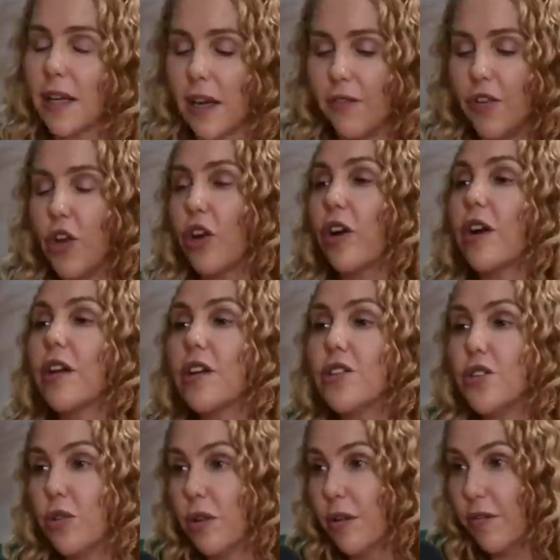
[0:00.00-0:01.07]
like, if job. you're going
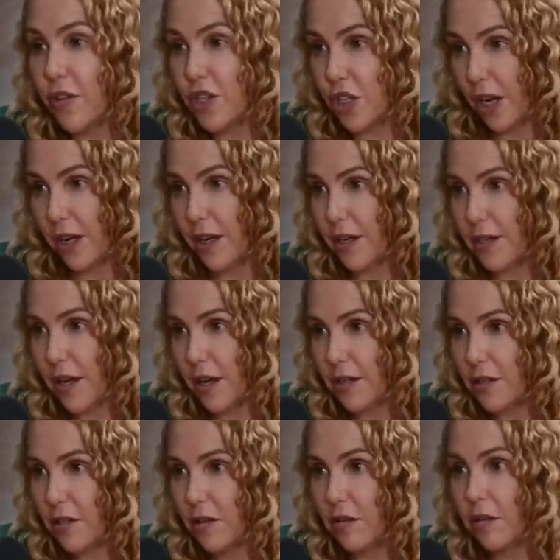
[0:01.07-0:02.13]
to do a vagina
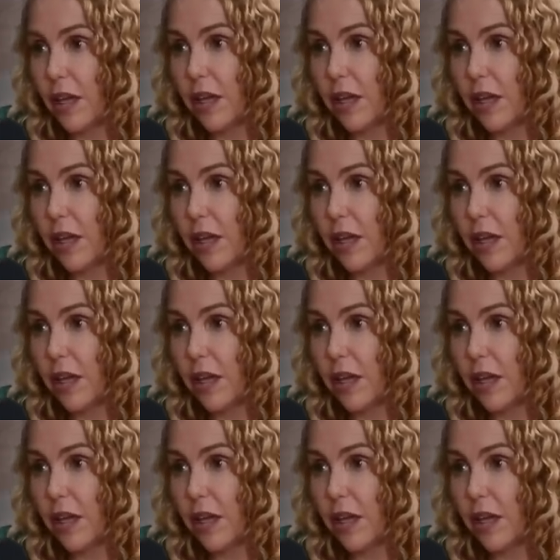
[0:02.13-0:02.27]
tattoo,